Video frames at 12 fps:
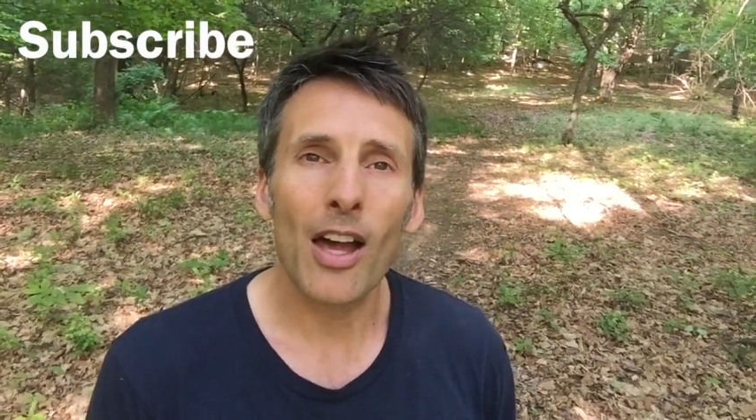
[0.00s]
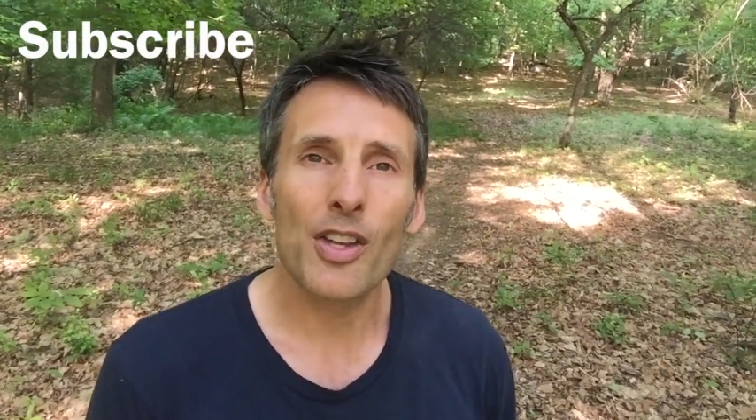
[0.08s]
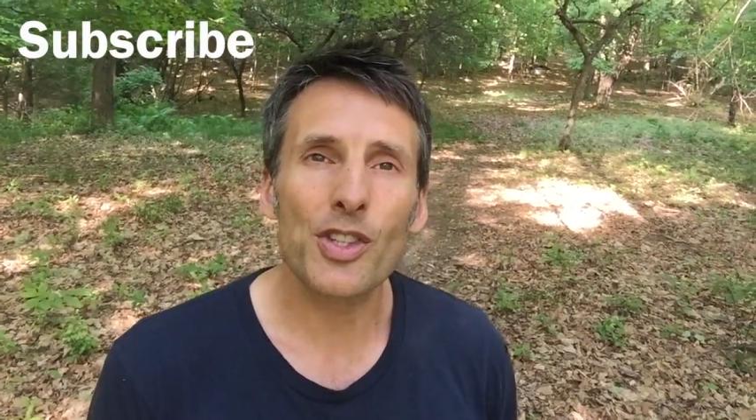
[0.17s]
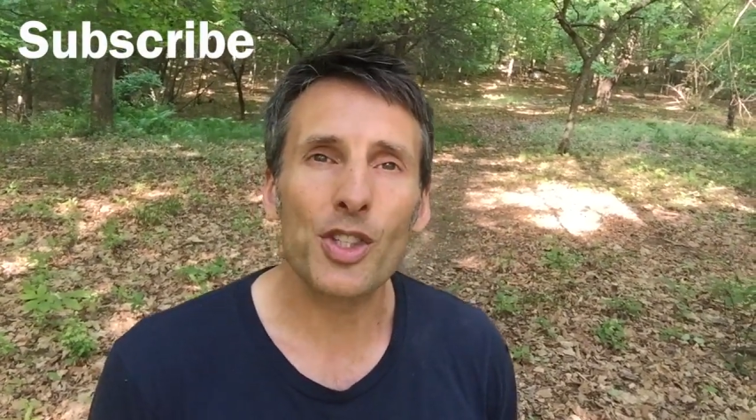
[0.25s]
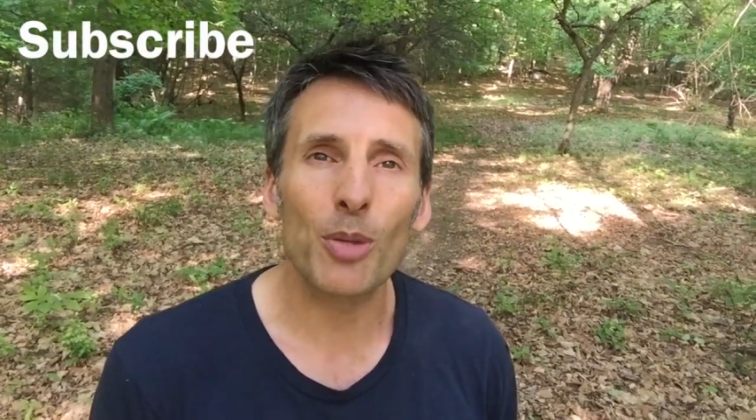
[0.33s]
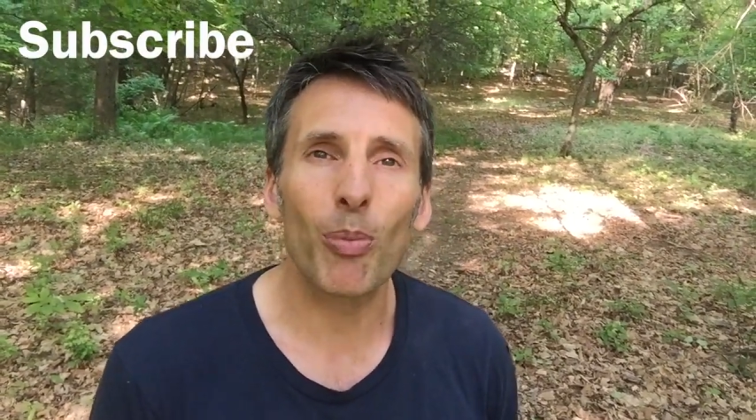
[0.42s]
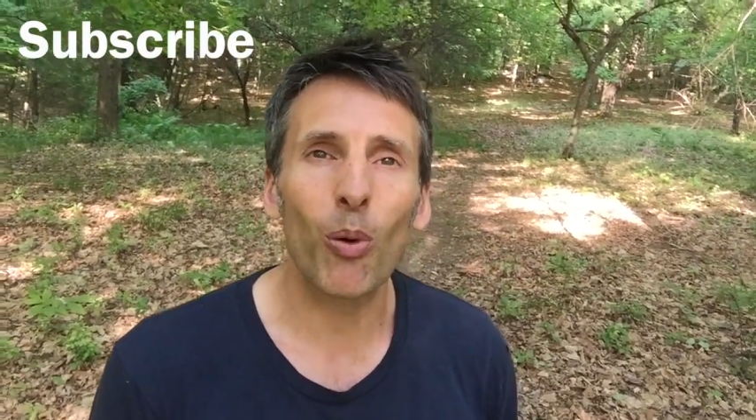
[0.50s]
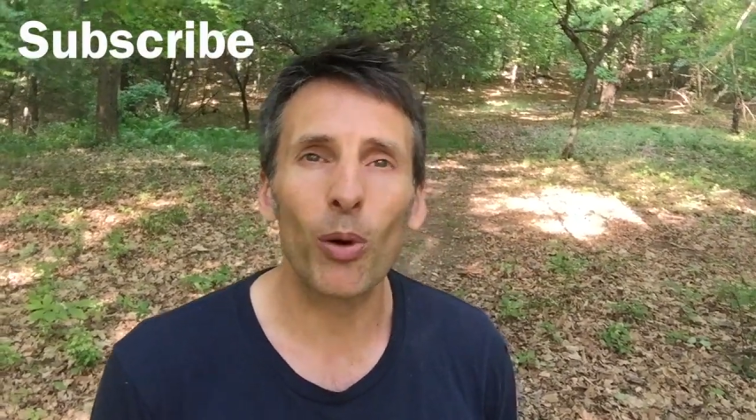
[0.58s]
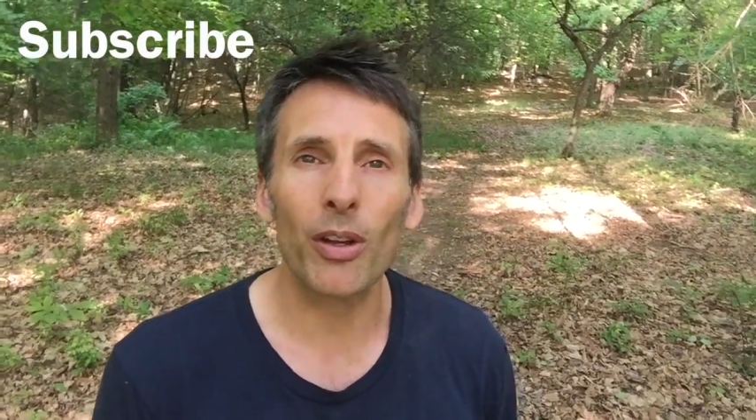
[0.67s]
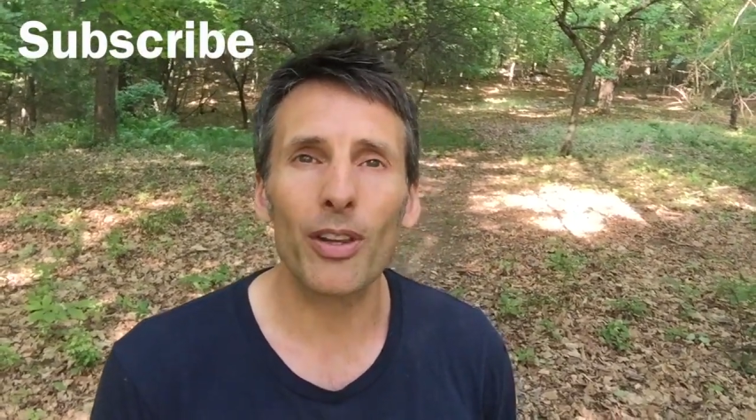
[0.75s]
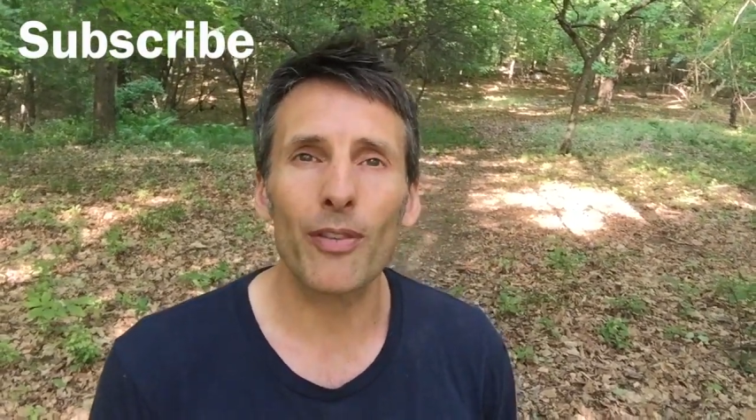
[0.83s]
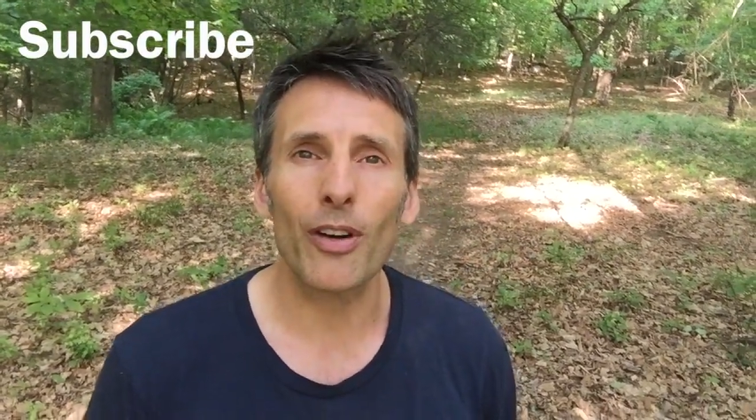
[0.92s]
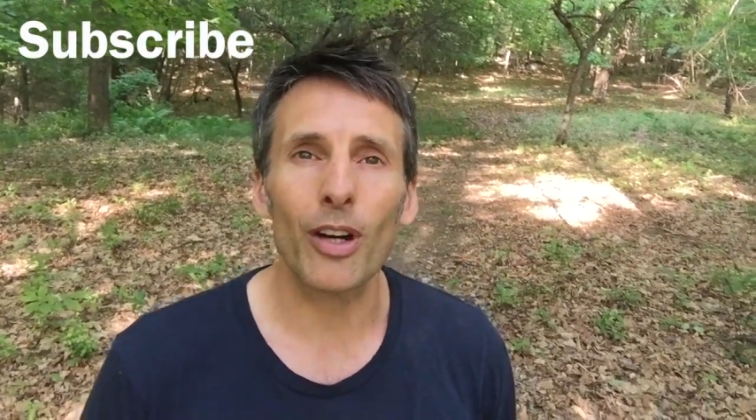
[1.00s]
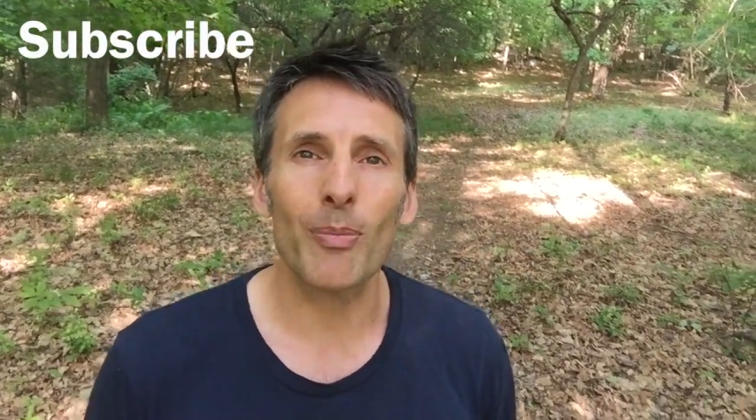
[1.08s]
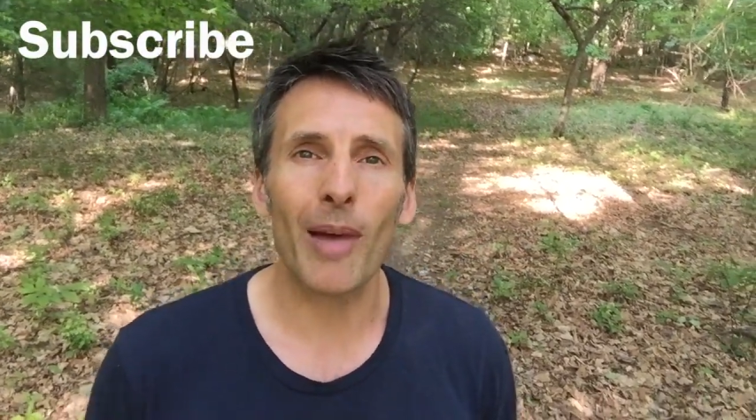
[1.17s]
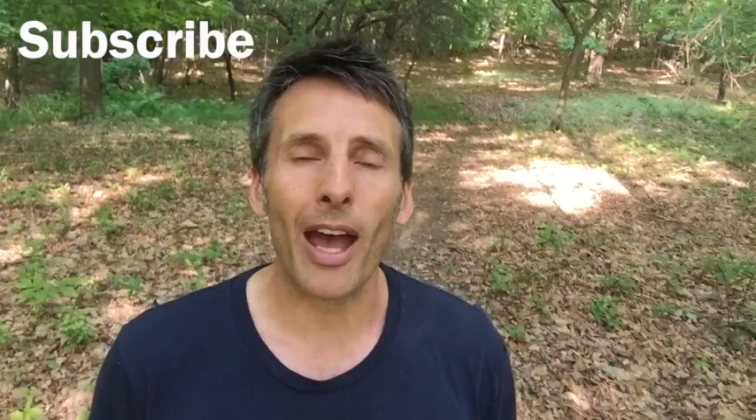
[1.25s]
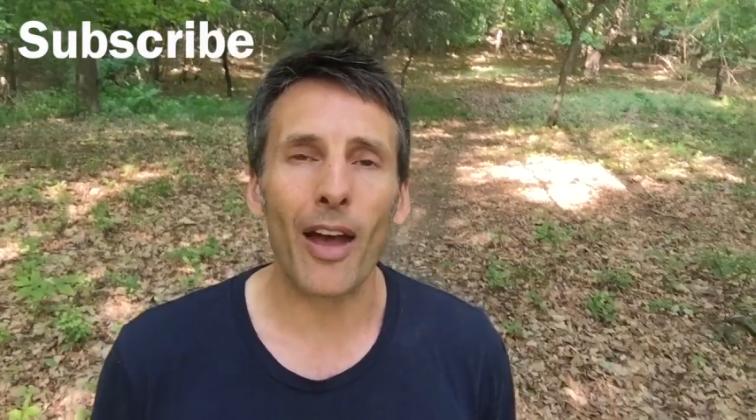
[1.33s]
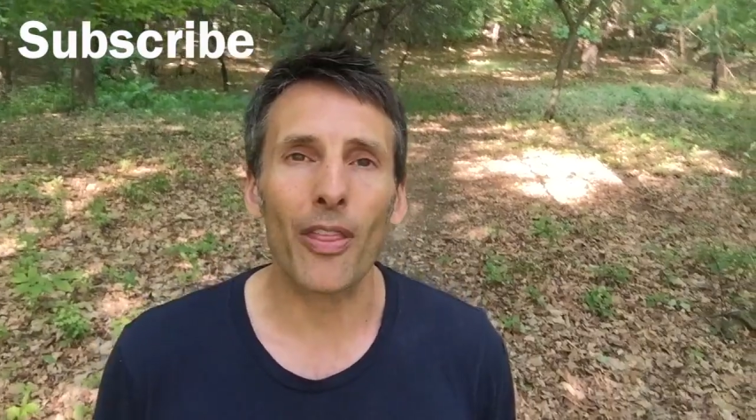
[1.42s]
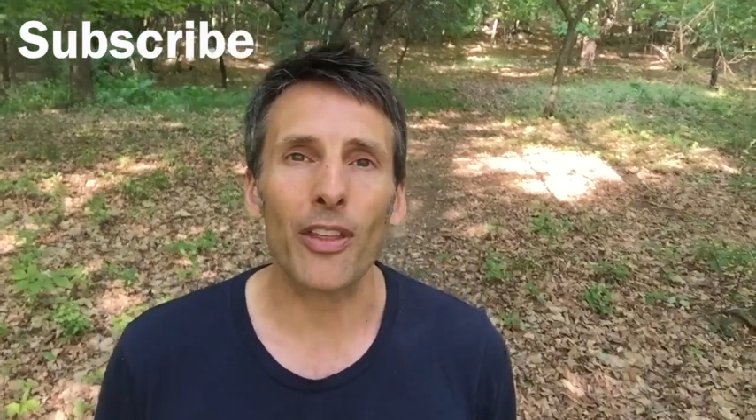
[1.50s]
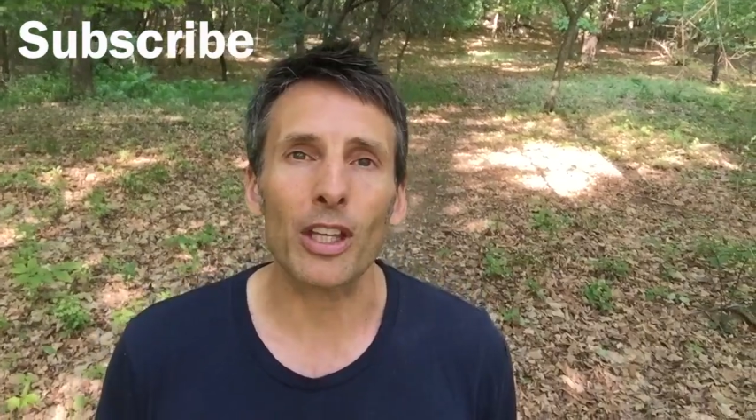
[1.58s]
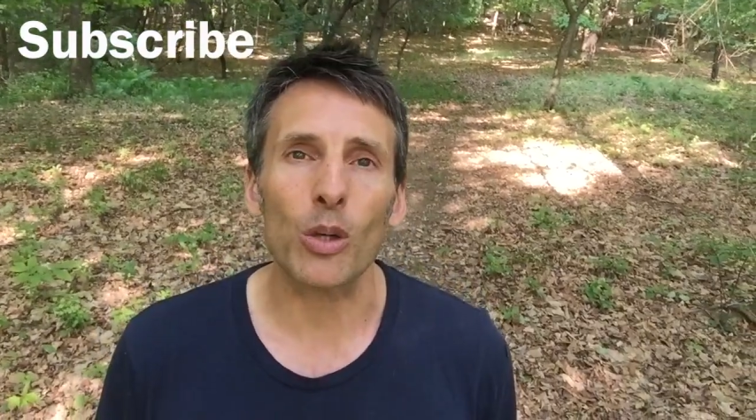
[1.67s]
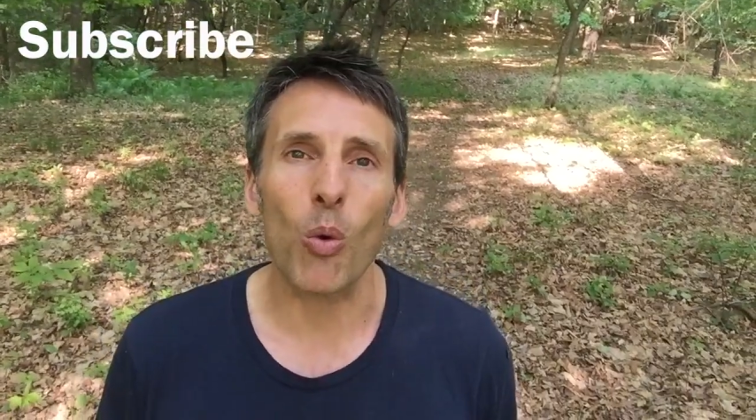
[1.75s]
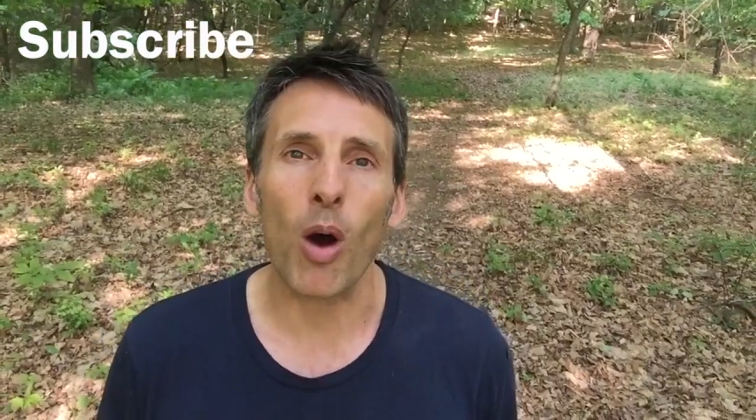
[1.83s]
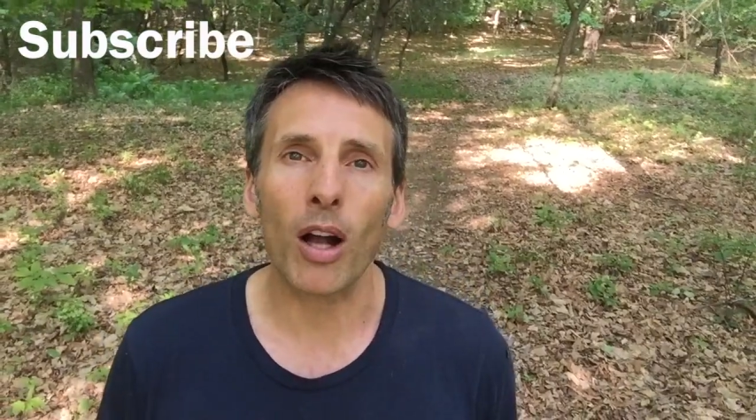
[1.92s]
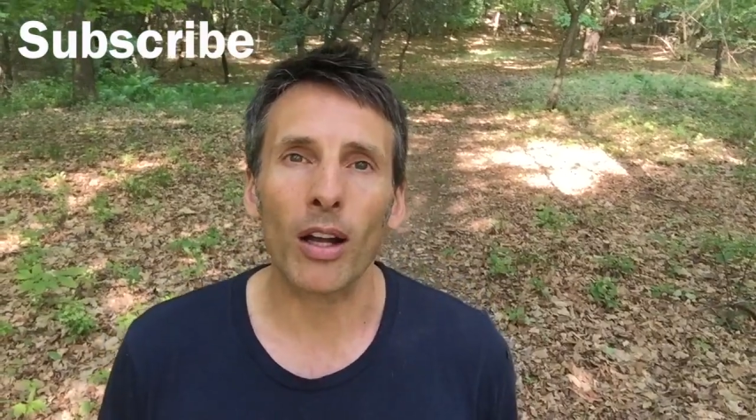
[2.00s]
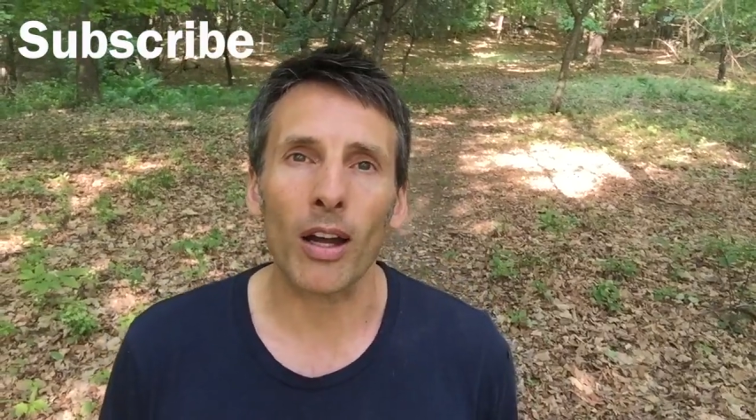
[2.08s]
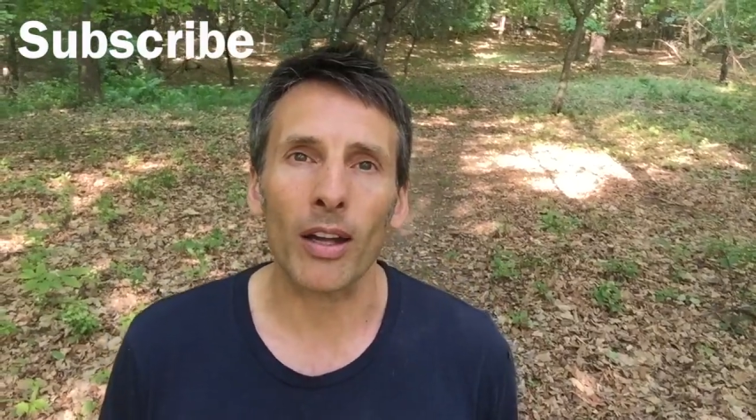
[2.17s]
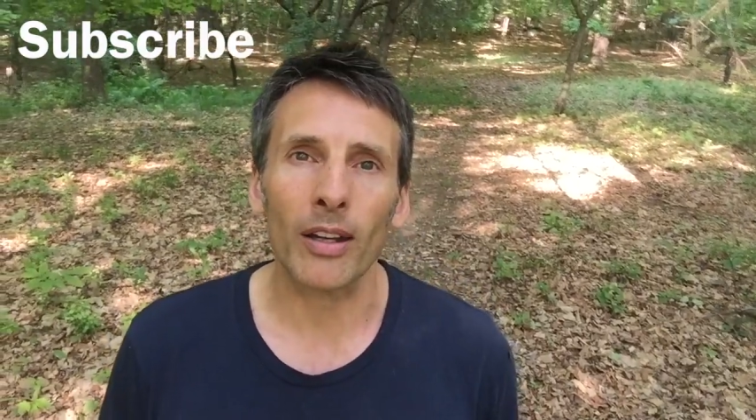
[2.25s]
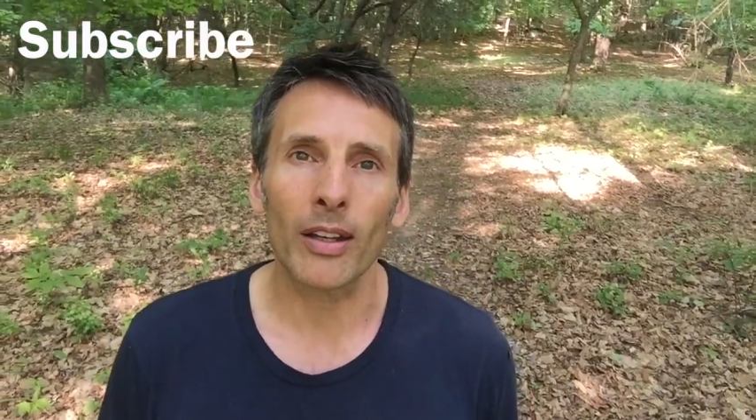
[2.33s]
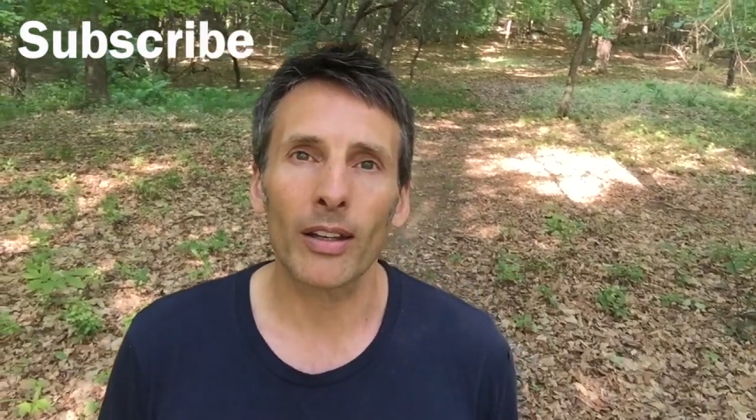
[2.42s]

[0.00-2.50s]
support the very path that you walk on.